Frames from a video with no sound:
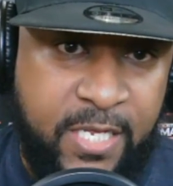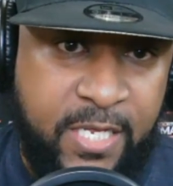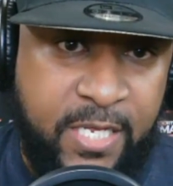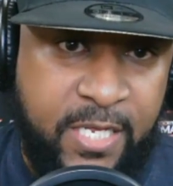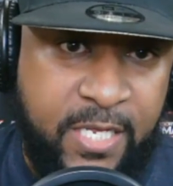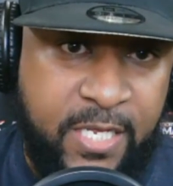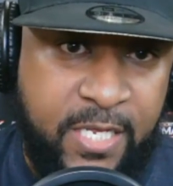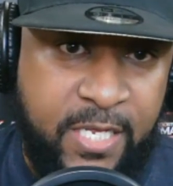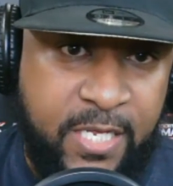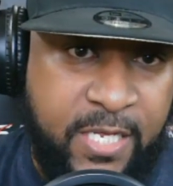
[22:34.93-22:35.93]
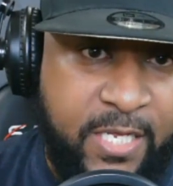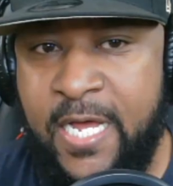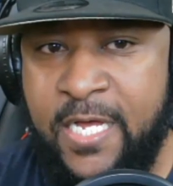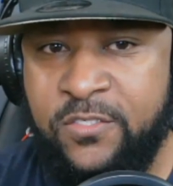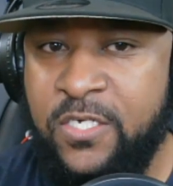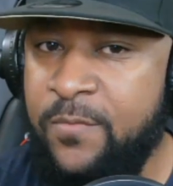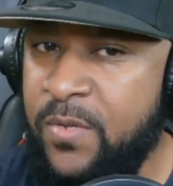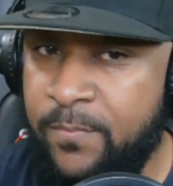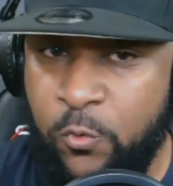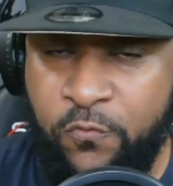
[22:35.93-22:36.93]
And they've been organized and they've
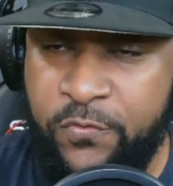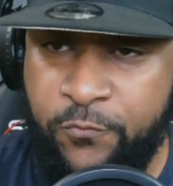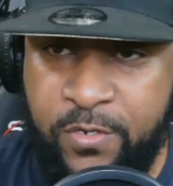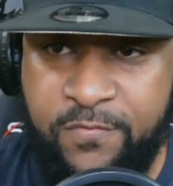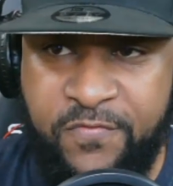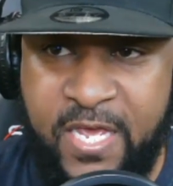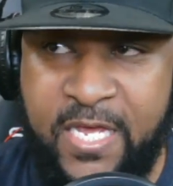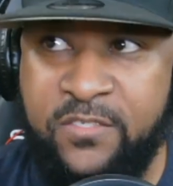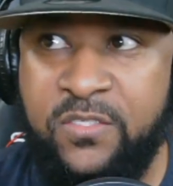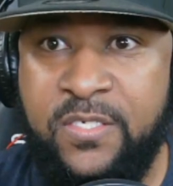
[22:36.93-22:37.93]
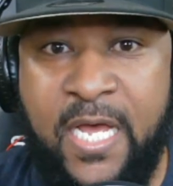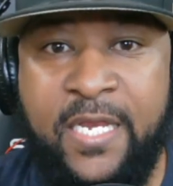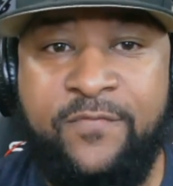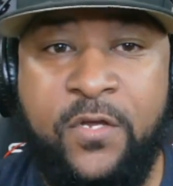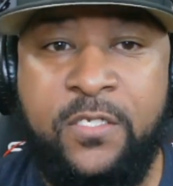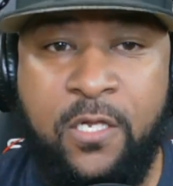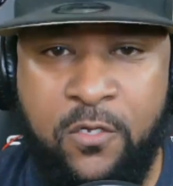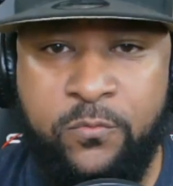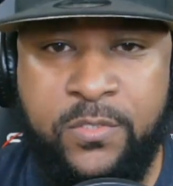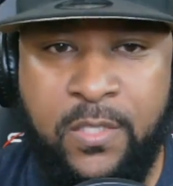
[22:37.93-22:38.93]
been moving real fast and now they've
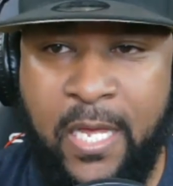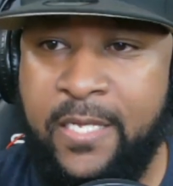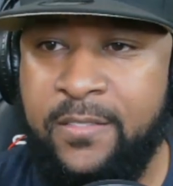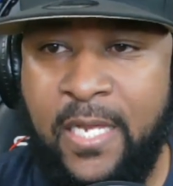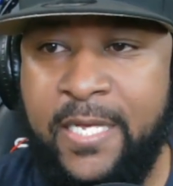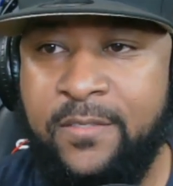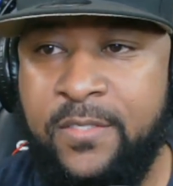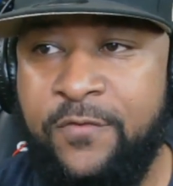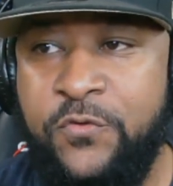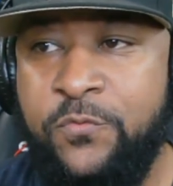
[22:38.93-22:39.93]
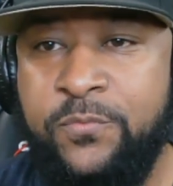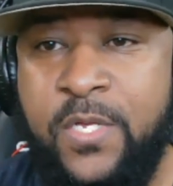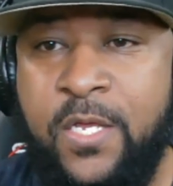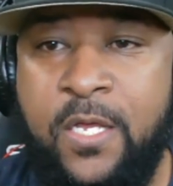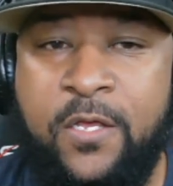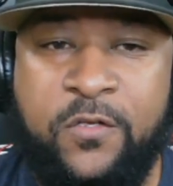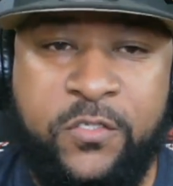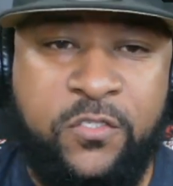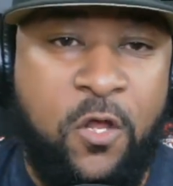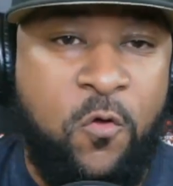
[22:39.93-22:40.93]
uncloaked. Like like if you a
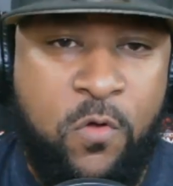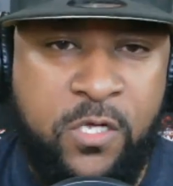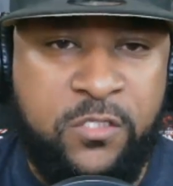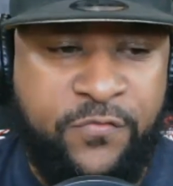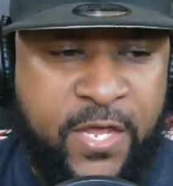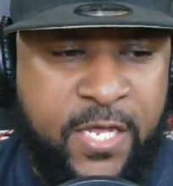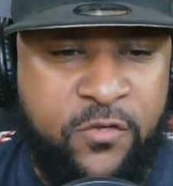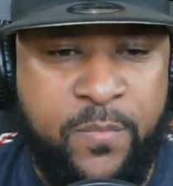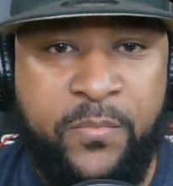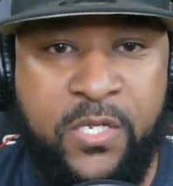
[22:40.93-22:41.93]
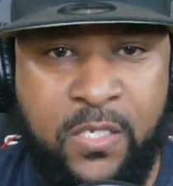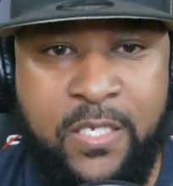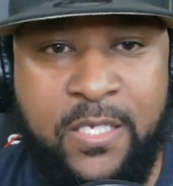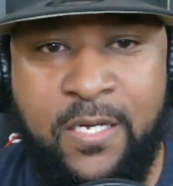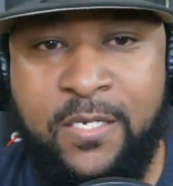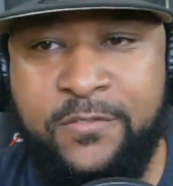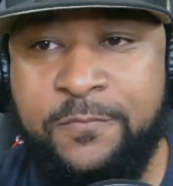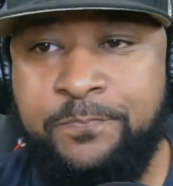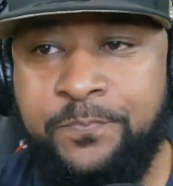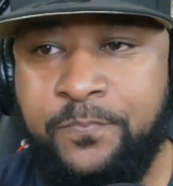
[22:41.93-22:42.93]
Star Wars fan, you remember the Klingons,
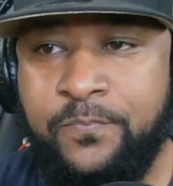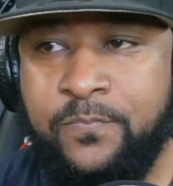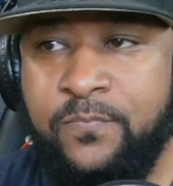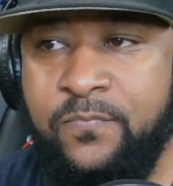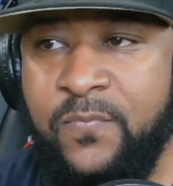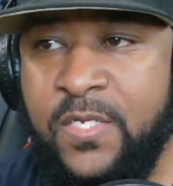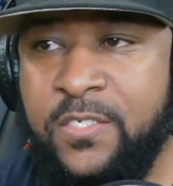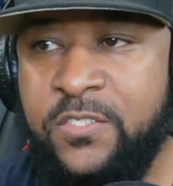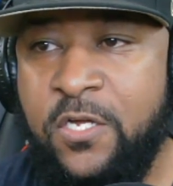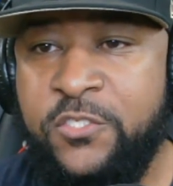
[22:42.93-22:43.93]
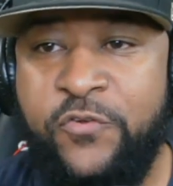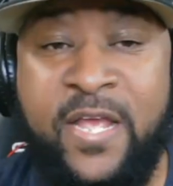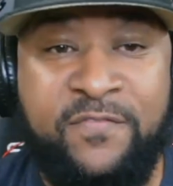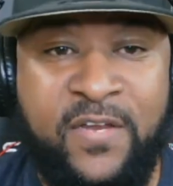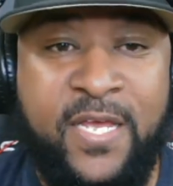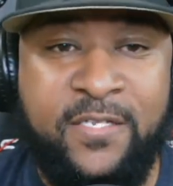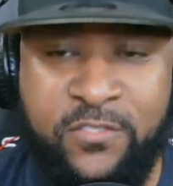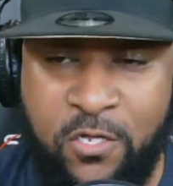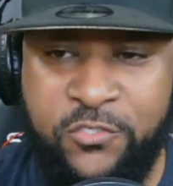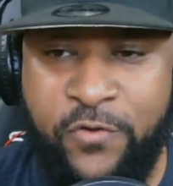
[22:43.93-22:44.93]
Star Trek
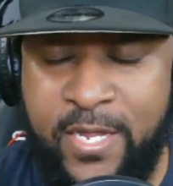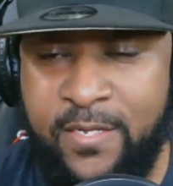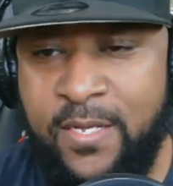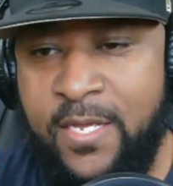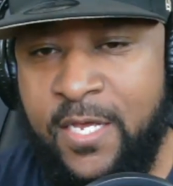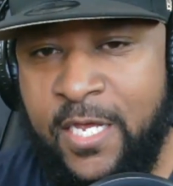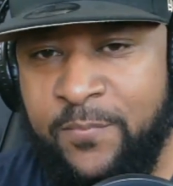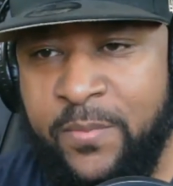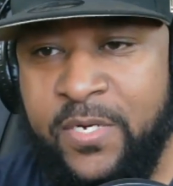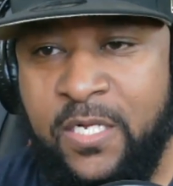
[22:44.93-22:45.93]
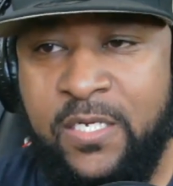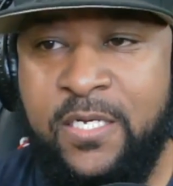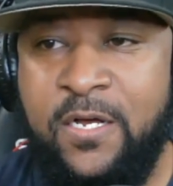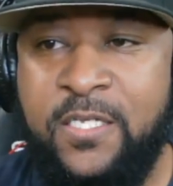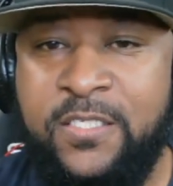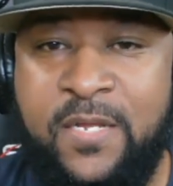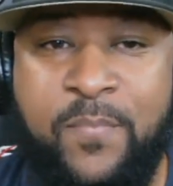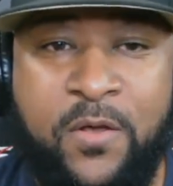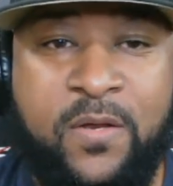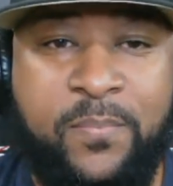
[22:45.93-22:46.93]
Star Trek, and remember the Klingons and their
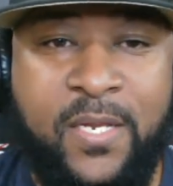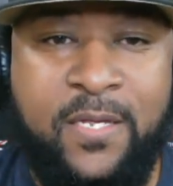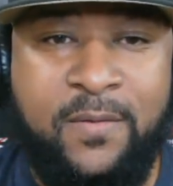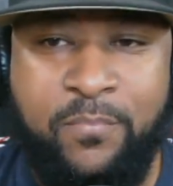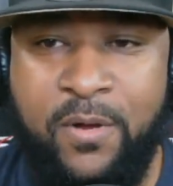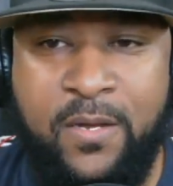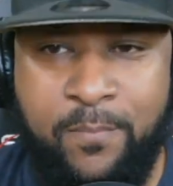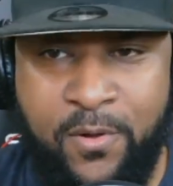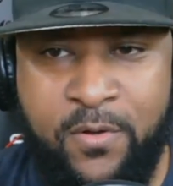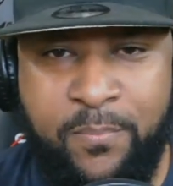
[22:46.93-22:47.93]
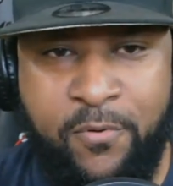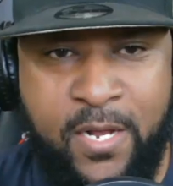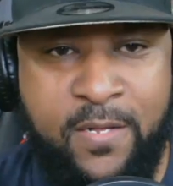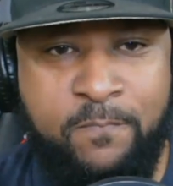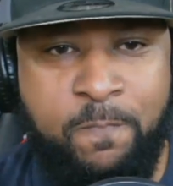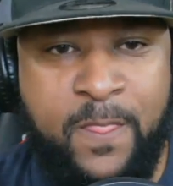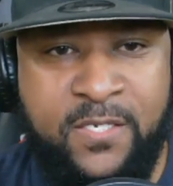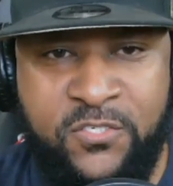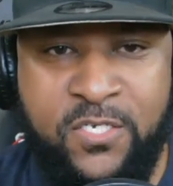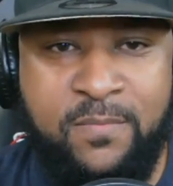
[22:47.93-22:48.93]
bird of play, bird, bird of prey
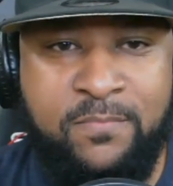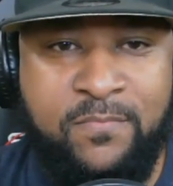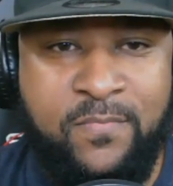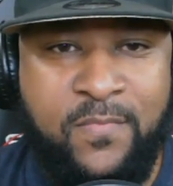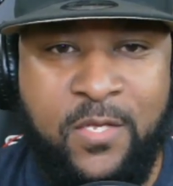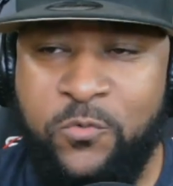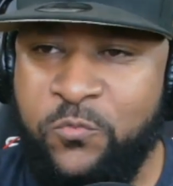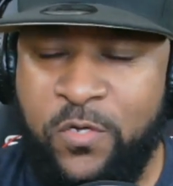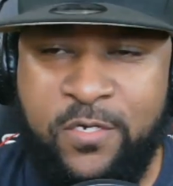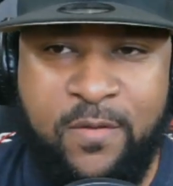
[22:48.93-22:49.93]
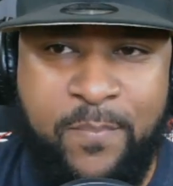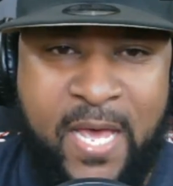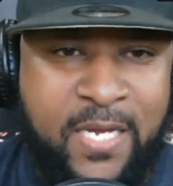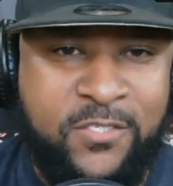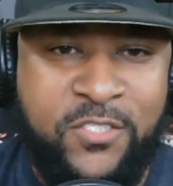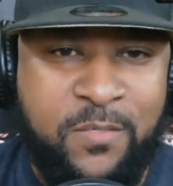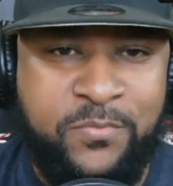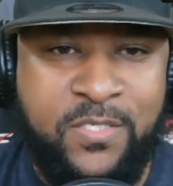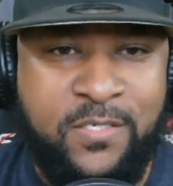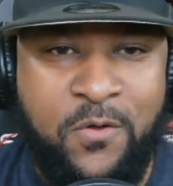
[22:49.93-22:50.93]
ship it was one of the baddest
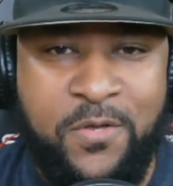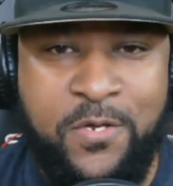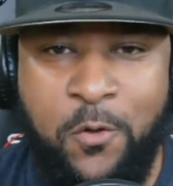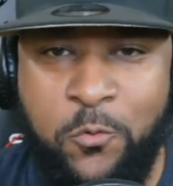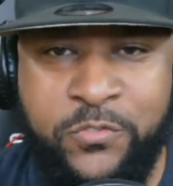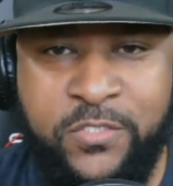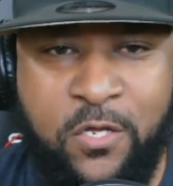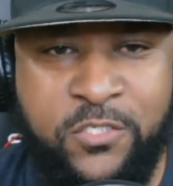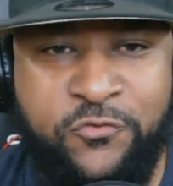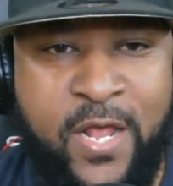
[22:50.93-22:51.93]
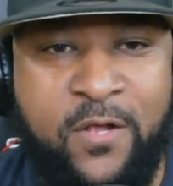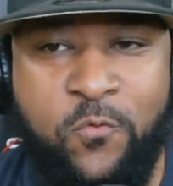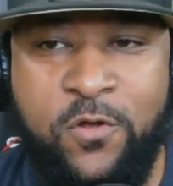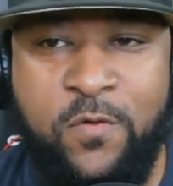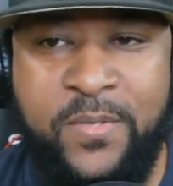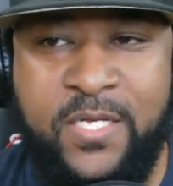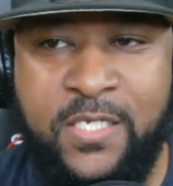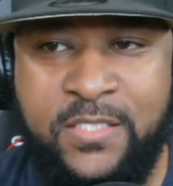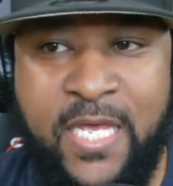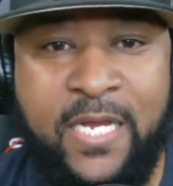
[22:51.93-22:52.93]
ships in the, the old Star Trek world
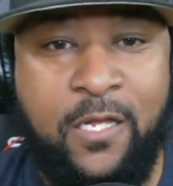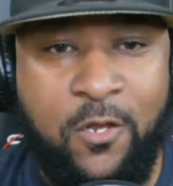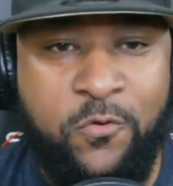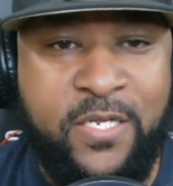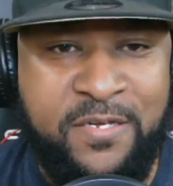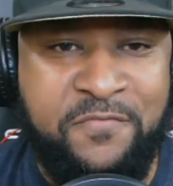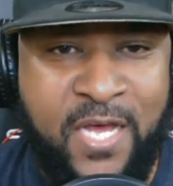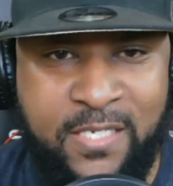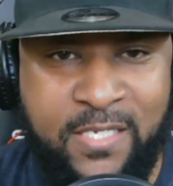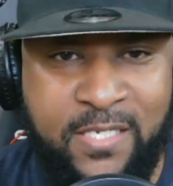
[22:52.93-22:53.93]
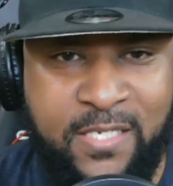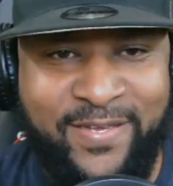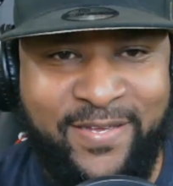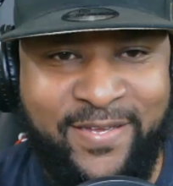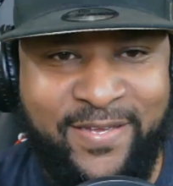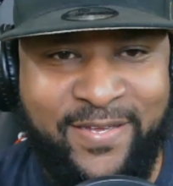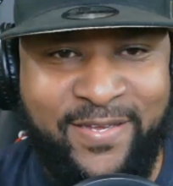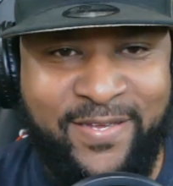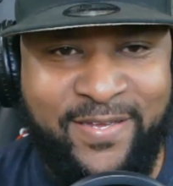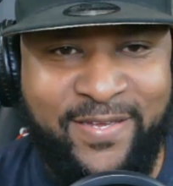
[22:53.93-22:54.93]
because it had a cloaking device.
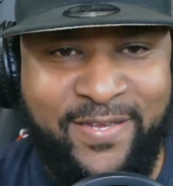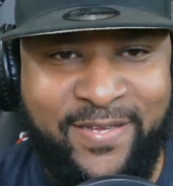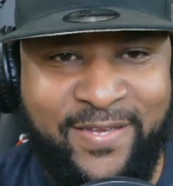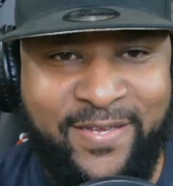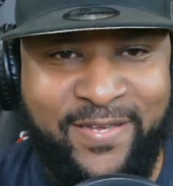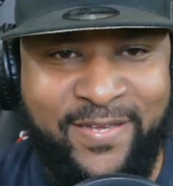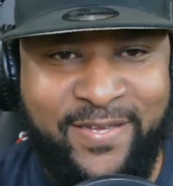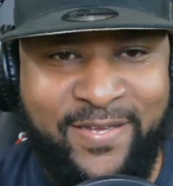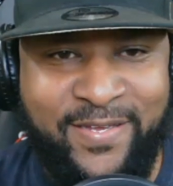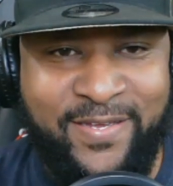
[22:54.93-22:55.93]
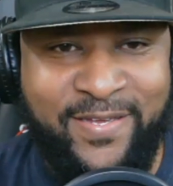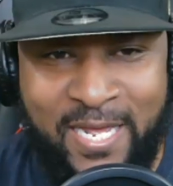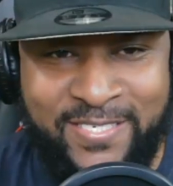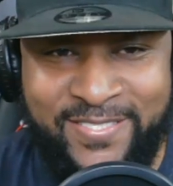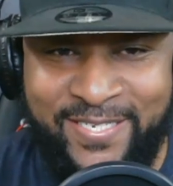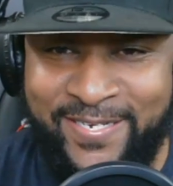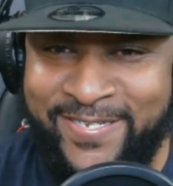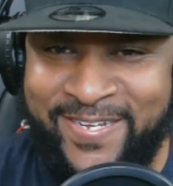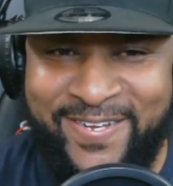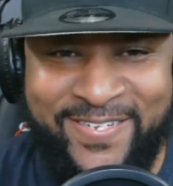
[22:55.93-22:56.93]
and you ain't know where them blasted
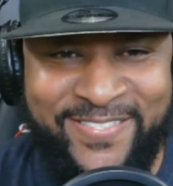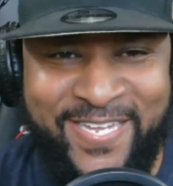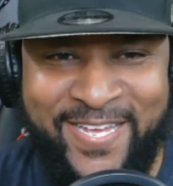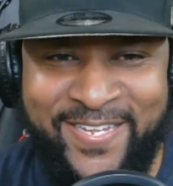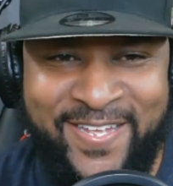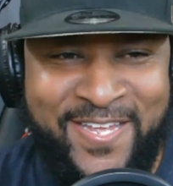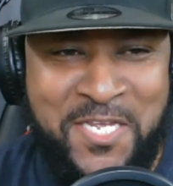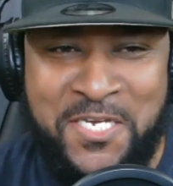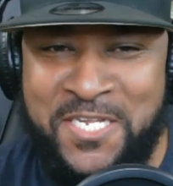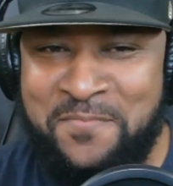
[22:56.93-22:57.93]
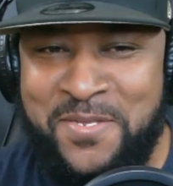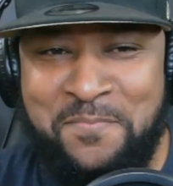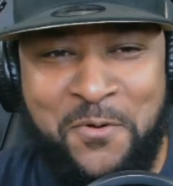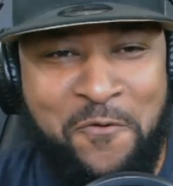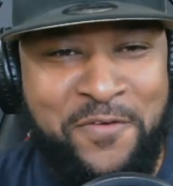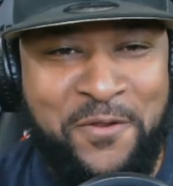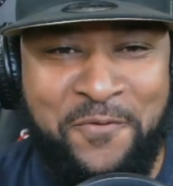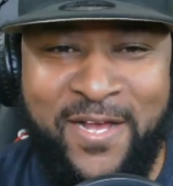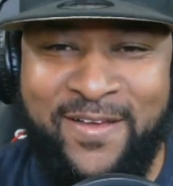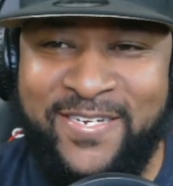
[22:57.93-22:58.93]
Klingons at. And they'll be moving
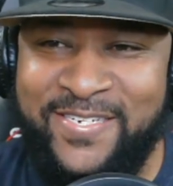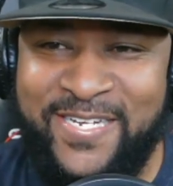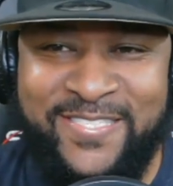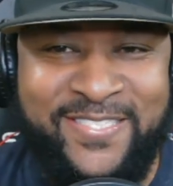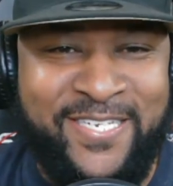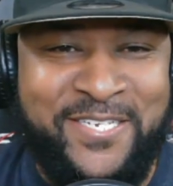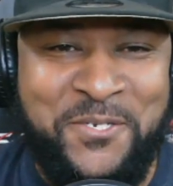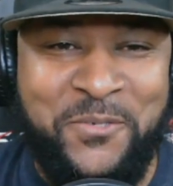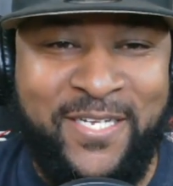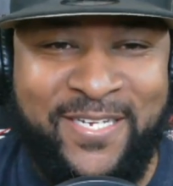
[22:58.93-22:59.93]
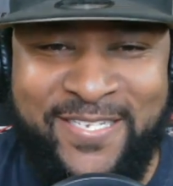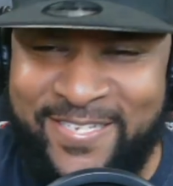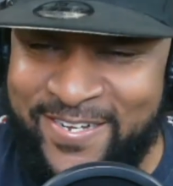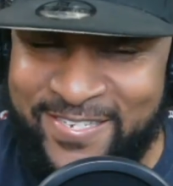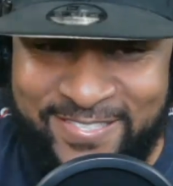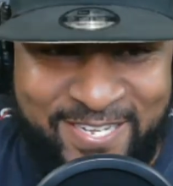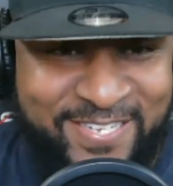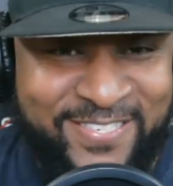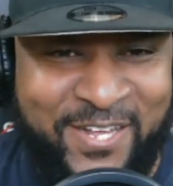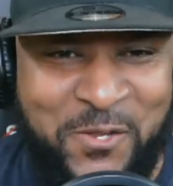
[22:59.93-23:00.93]
around. The next thing you know, the Klingons are
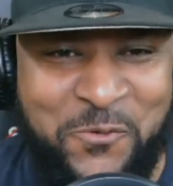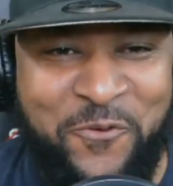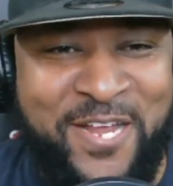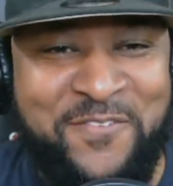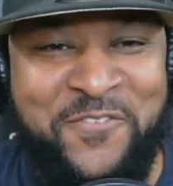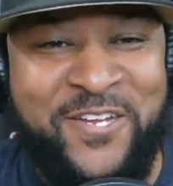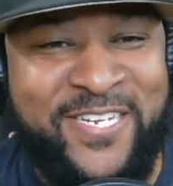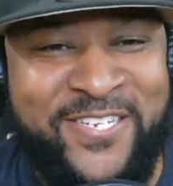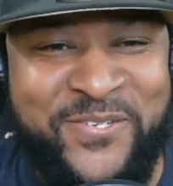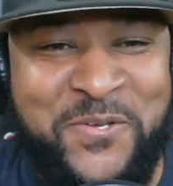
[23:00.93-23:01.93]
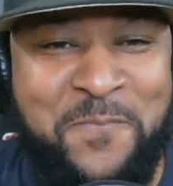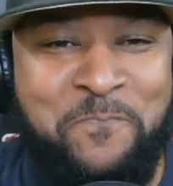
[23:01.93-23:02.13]
uncloaked right in front of you.